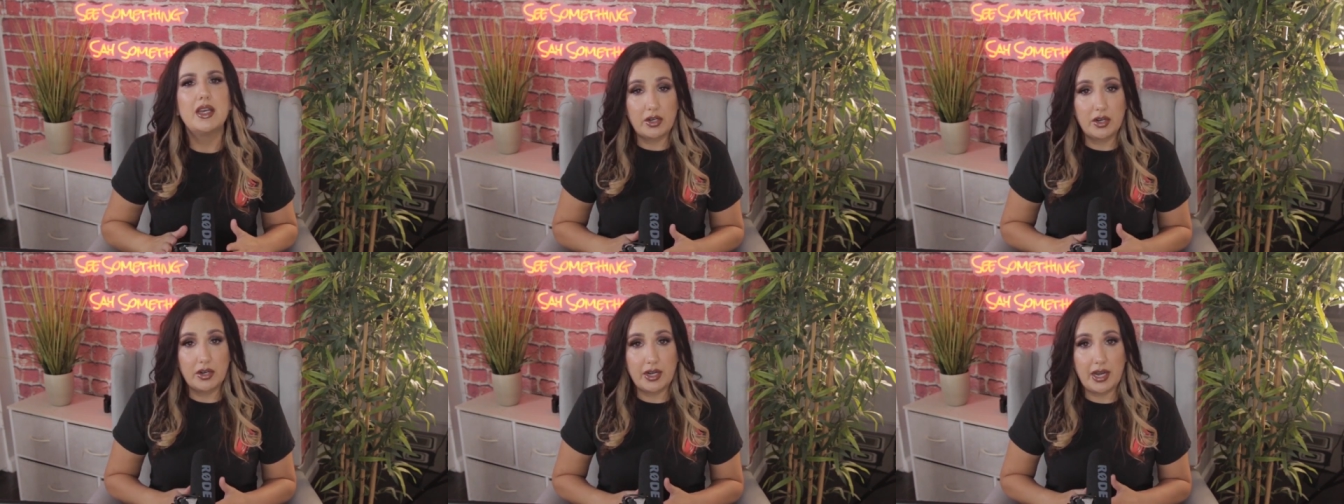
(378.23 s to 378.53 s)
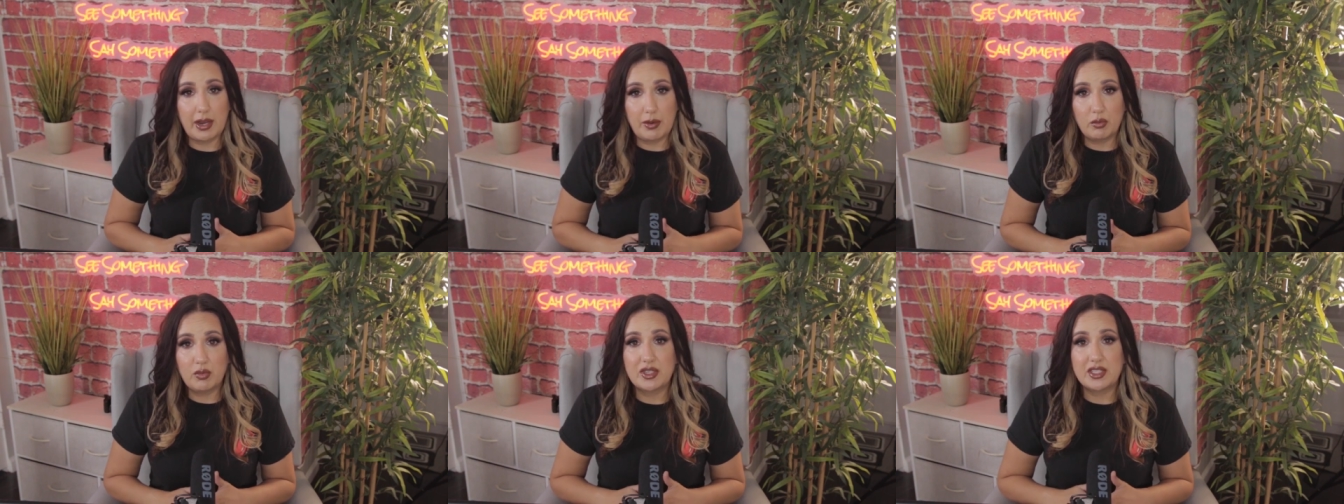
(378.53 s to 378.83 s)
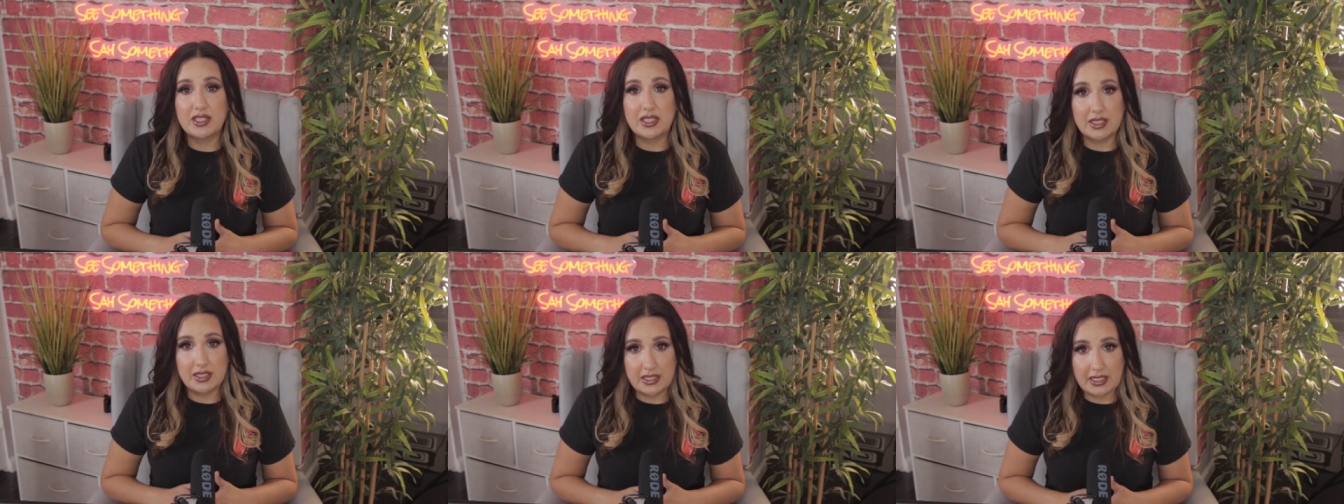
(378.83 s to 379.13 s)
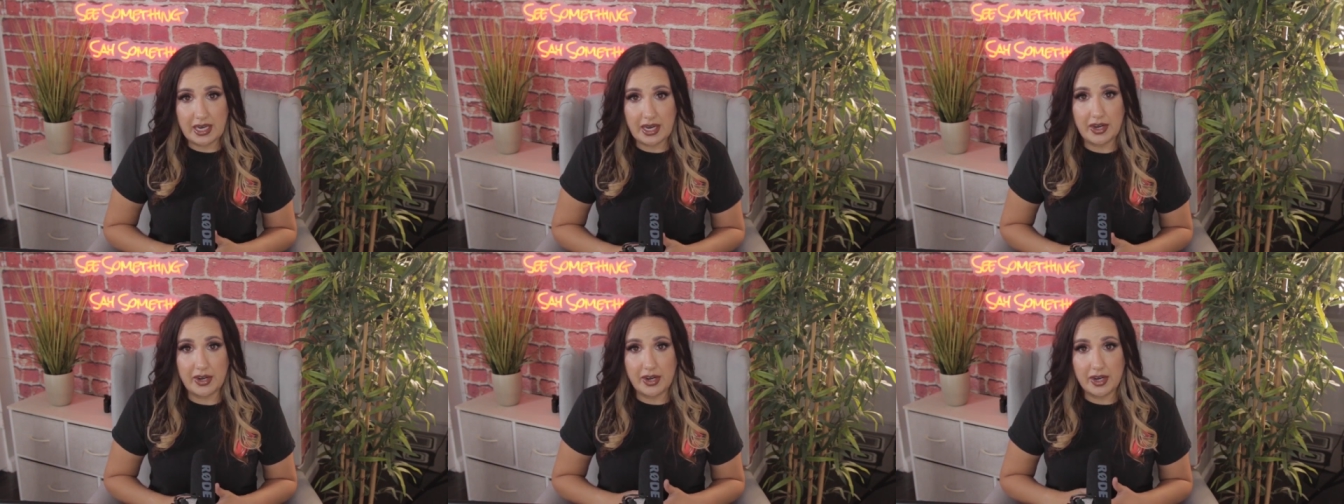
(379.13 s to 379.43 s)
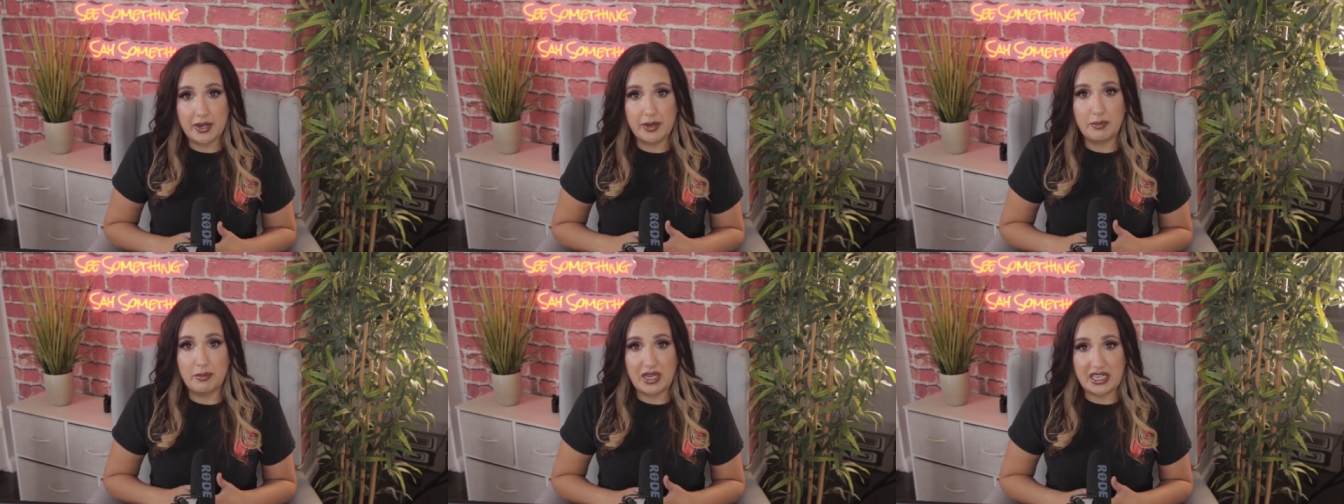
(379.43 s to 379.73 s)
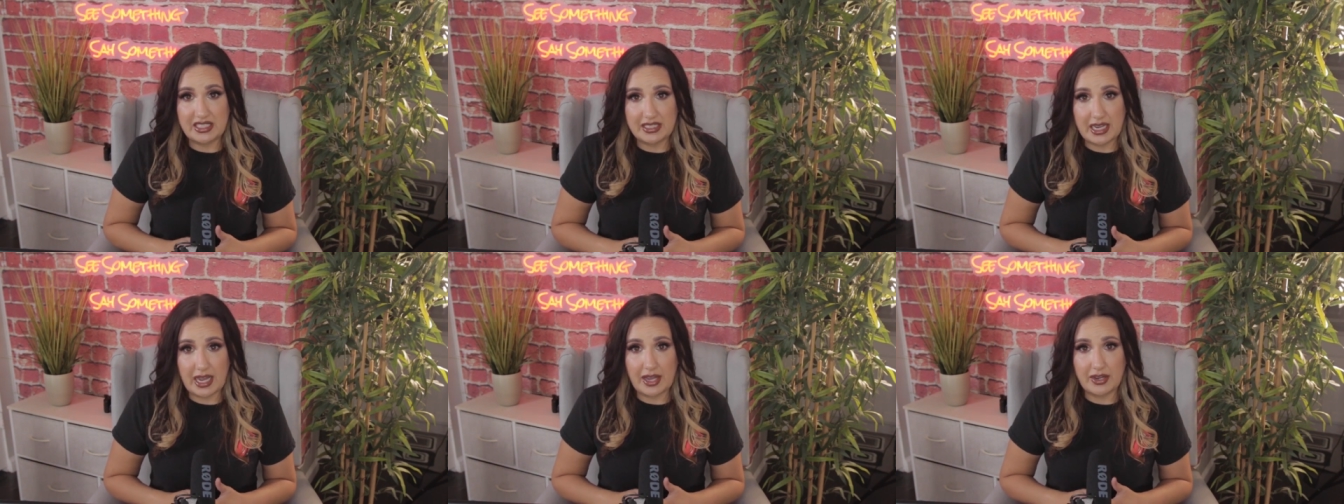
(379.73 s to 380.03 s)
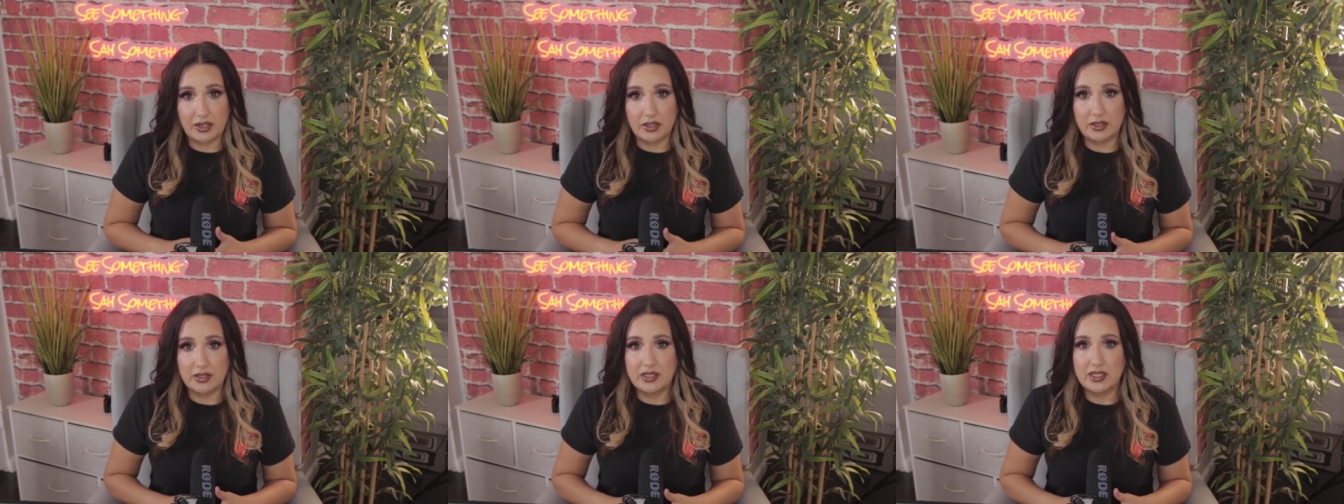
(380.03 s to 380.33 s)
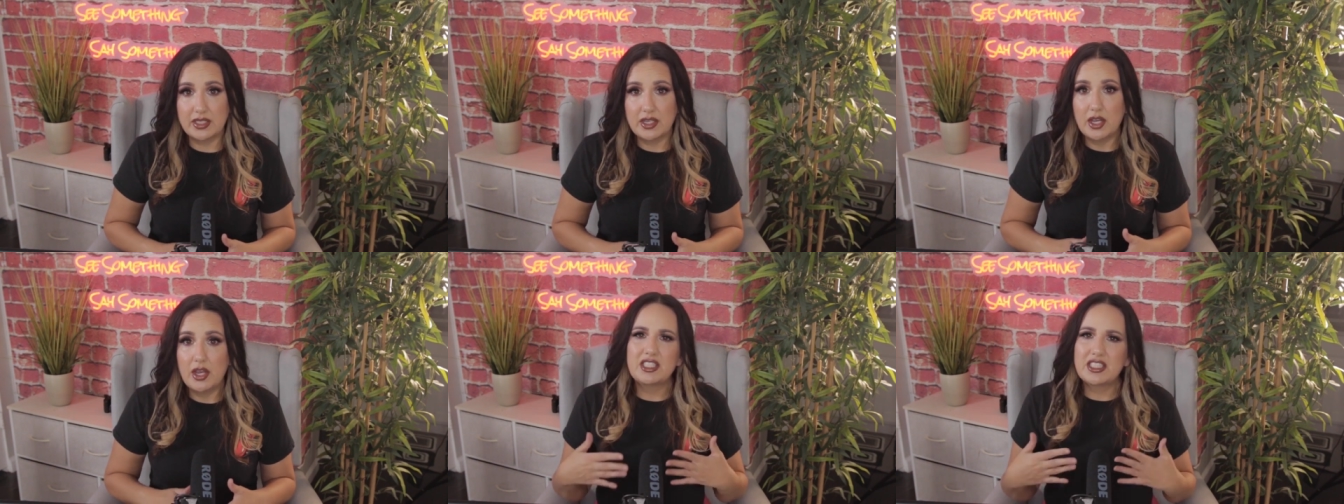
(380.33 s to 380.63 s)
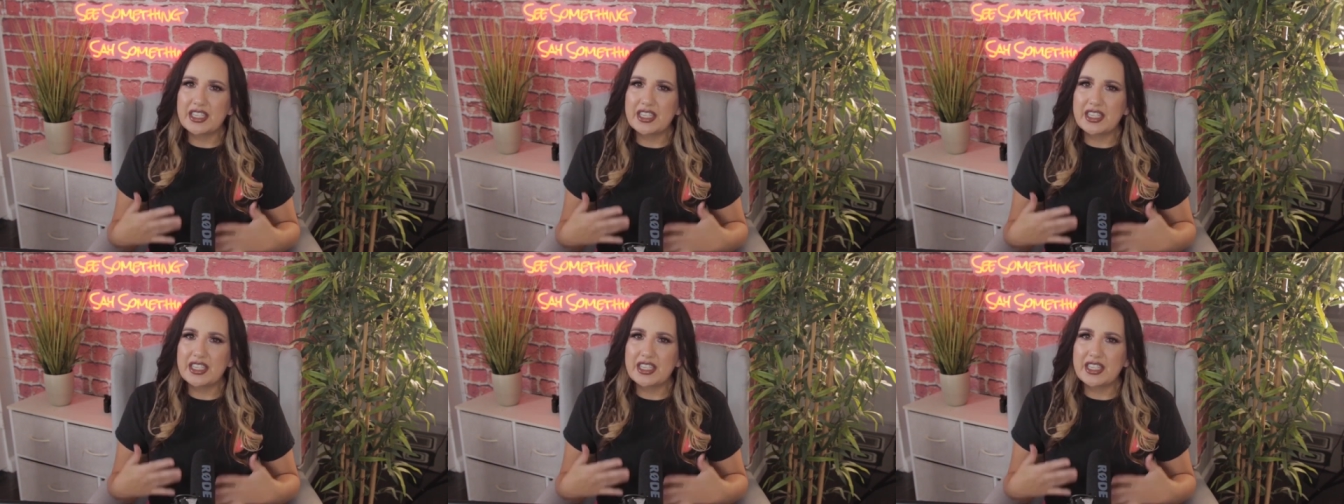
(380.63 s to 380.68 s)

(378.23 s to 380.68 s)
Her name was Tara McDonald.